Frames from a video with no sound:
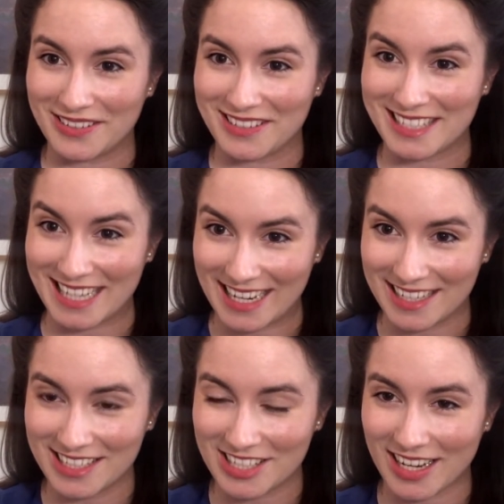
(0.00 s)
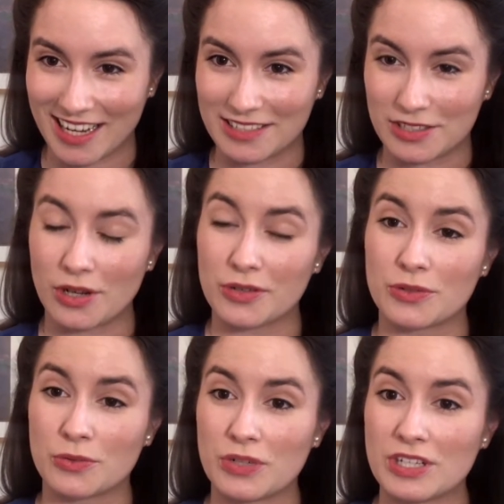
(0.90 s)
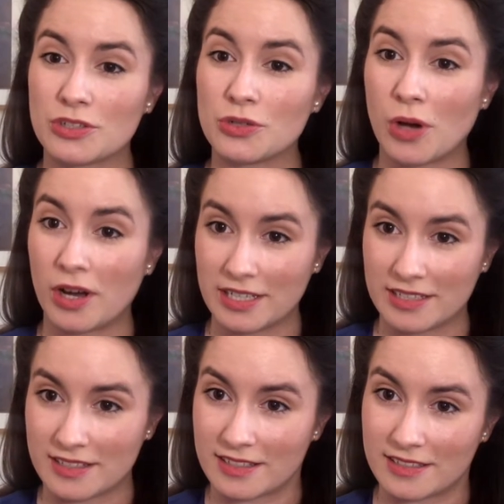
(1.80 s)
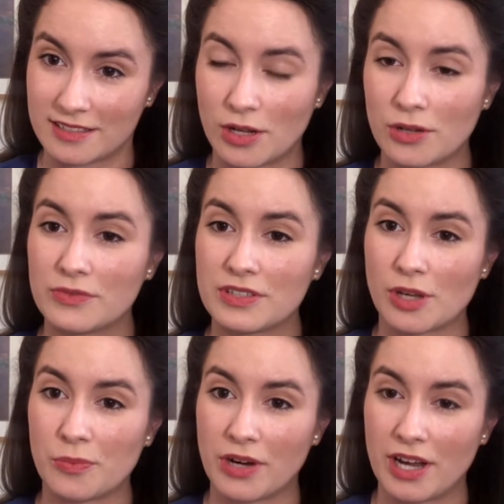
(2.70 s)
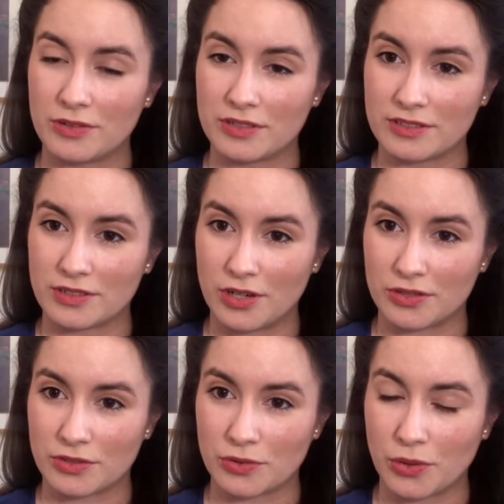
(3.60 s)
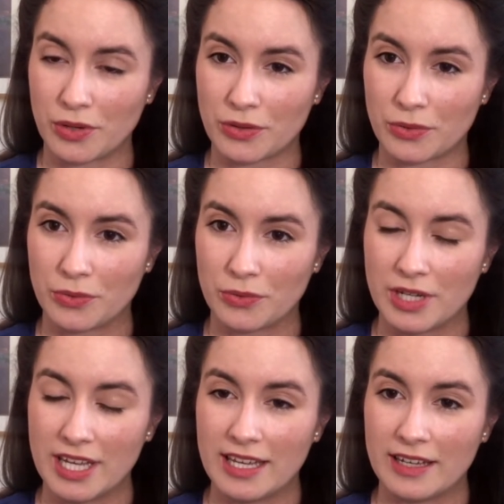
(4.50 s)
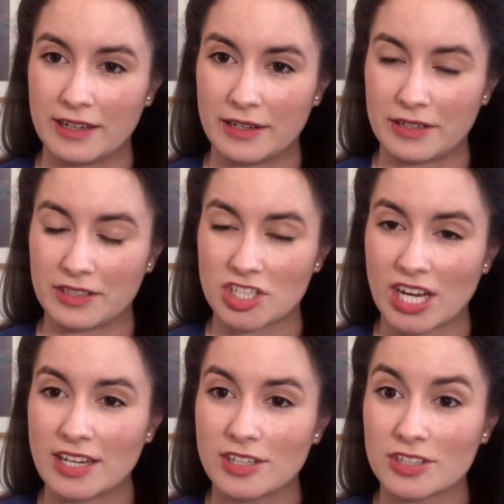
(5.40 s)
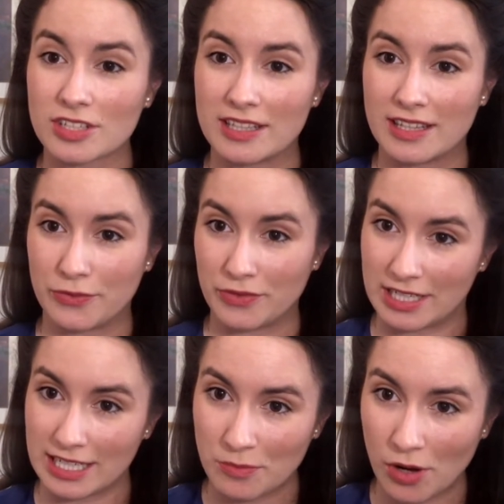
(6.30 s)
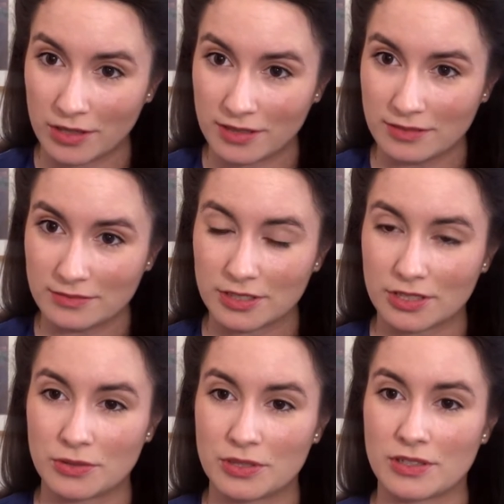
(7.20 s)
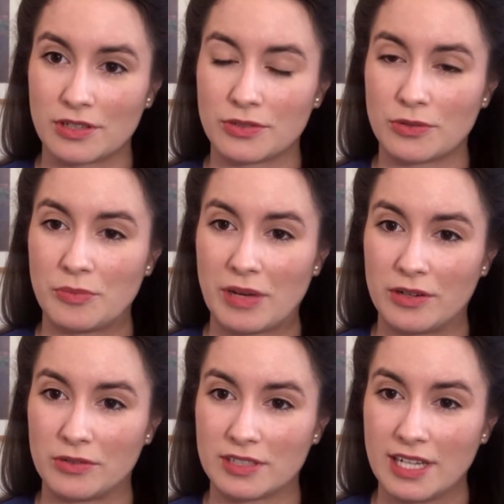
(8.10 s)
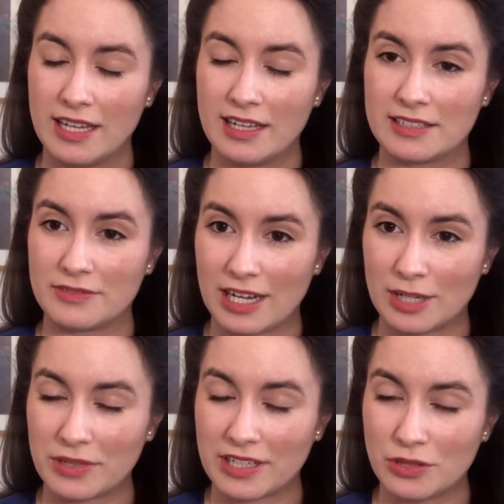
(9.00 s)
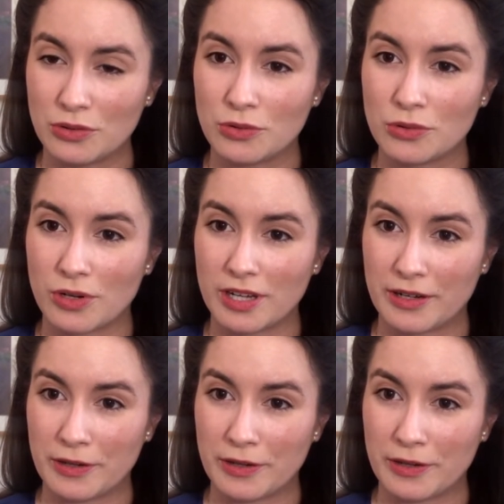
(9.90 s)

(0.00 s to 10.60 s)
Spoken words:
stage, and to also reach new audiences. And all of these opera houses are also going through a change in their funding model. So it's also about developing new